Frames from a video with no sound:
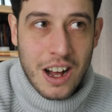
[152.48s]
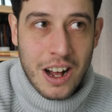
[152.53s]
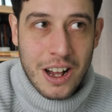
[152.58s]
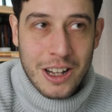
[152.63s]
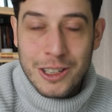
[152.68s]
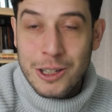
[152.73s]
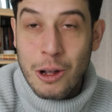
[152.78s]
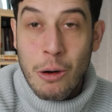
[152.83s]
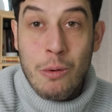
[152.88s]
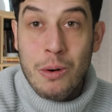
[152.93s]

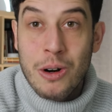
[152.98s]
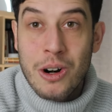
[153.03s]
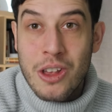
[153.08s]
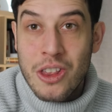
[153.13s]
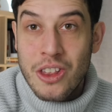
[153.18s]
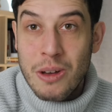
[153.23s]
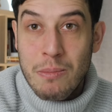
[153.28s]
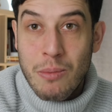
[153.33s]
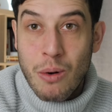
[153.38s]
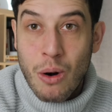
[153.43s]
lower
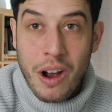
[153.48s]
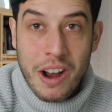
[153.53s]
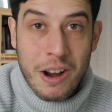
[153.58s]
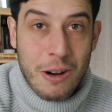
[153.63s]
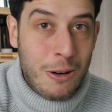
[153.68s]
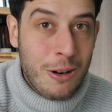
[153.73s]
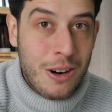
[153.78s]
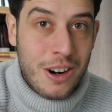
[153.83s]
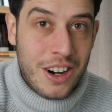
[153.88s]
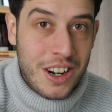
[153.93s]
the
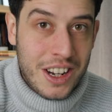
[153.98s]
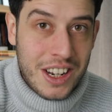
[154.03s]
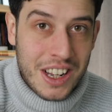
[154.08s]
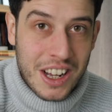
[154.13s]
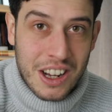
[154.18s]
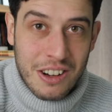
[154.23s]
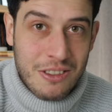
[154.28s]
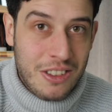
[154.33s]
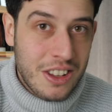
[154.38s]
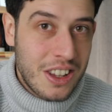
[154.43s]
priority
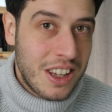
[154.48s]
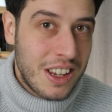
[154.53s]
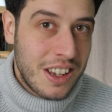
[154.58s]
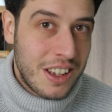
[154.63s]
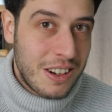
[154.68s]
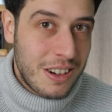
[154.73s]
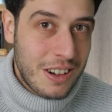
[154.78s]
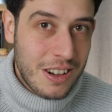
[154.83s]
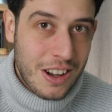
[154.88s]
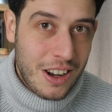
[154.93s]
of
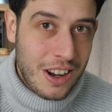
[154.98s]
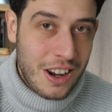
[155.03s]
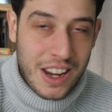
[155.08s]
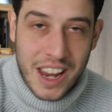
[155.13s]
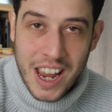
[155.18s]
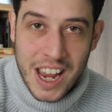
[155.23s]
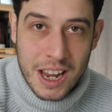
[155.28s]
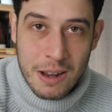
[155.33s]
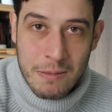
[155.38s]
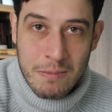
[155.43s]
the
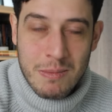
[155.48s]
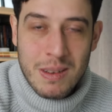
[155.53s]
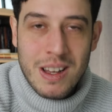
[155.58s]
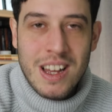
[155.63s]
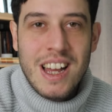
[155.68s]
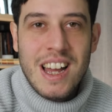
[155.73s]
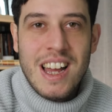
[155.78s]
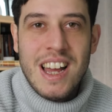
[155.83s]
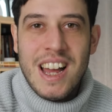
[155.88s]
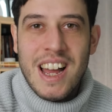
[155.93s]
game
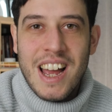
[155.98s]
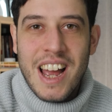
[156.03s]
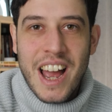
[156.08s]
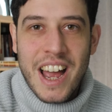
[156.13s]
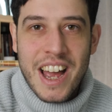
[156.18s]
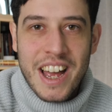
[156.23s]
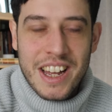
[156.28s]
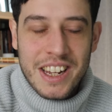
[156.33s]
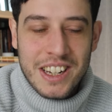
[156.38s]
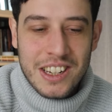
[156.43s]

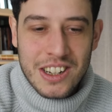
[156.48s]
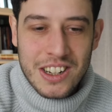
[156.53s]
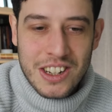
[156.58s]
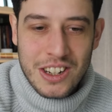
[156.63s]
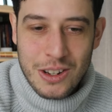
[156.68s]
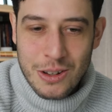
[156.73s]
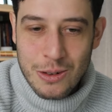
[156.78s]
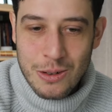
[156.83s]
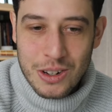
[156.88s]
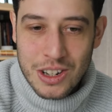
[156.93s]
and
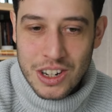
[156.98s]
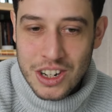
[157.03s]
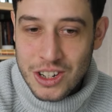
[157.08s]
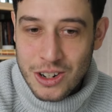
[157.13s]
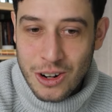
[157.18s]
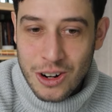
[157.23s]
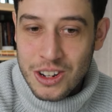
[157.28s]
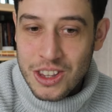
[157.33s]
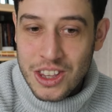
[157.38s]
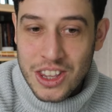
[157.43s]
you to
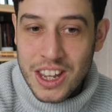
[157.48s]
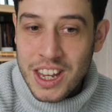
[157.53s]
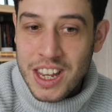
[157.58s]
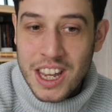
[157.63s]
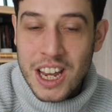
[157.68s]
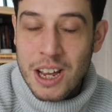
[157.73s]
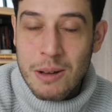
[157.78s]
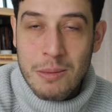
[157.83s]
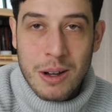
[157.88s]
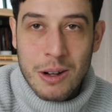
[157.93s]
start
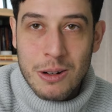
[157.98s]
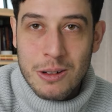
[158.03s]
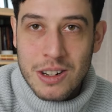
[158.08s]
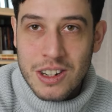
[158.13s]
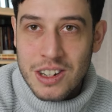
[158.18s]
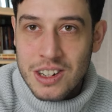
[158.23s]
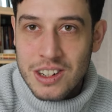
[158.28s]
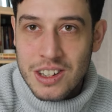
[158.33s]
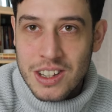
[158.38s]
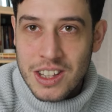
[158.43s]
thinking about
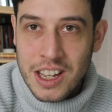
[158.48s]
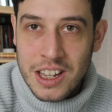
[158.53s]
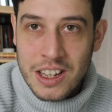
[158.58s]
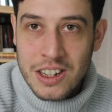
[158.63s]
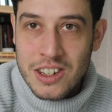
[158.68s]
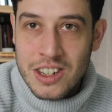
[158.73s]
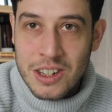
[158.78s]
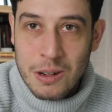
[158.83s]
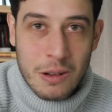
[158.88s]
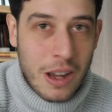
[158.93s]

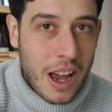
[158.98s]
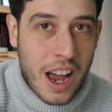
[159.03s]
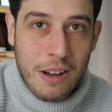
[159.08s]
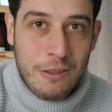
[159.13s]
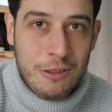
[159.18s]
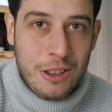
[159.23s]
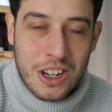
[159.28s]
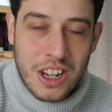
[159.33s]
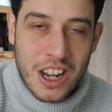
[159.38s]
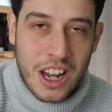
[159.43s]
things to
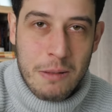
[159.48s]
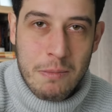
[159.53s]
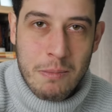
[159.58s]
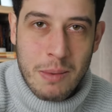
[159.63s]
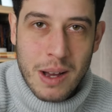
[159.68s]
have the time